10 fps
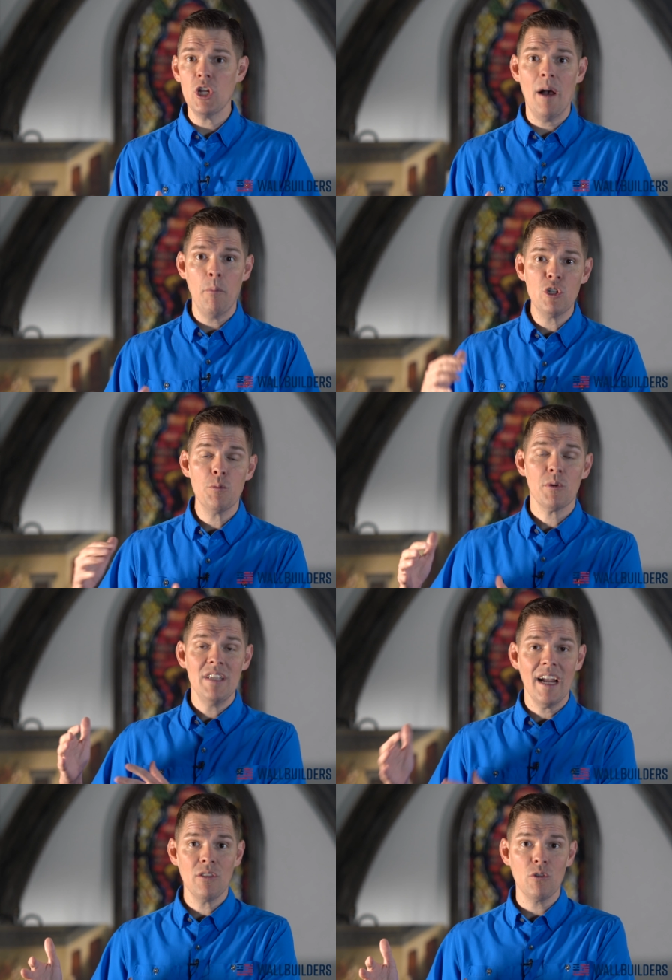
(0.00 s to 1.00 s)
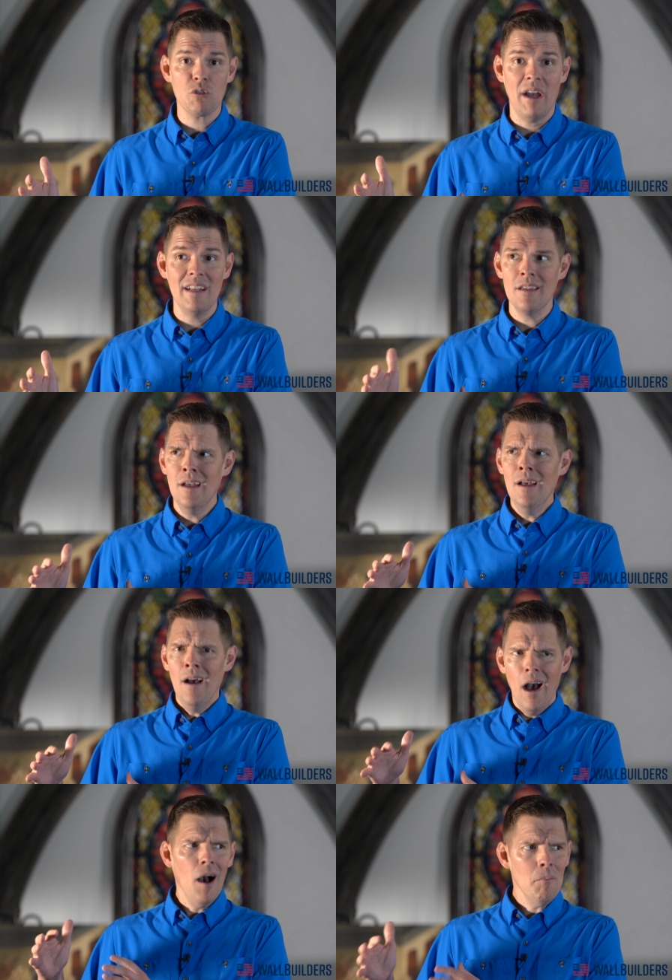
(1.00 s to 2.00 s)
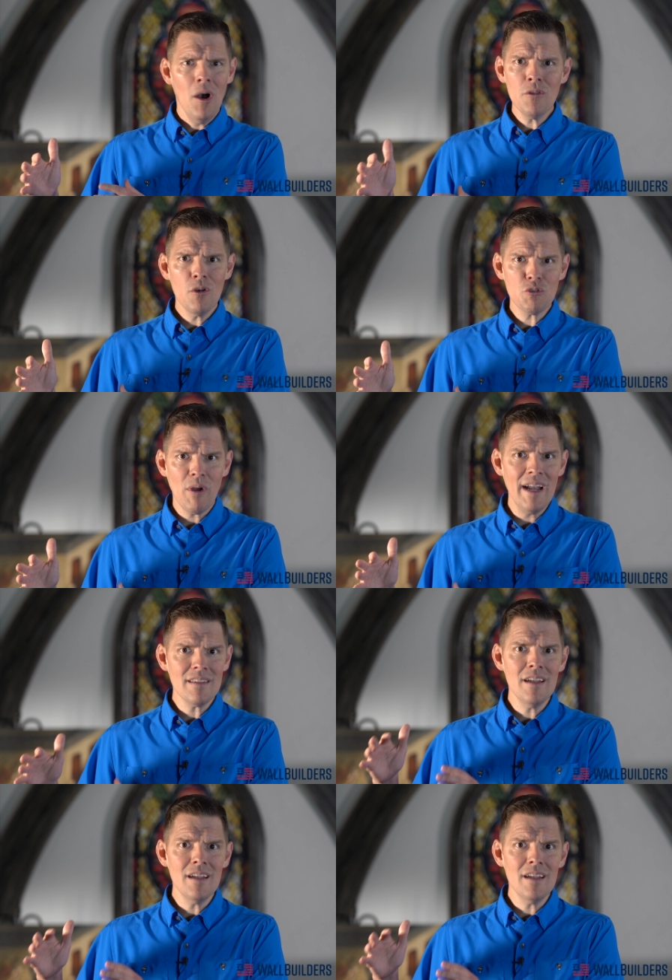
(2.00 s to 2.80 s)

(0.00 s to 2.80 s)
job was to protect those rights. Among those rights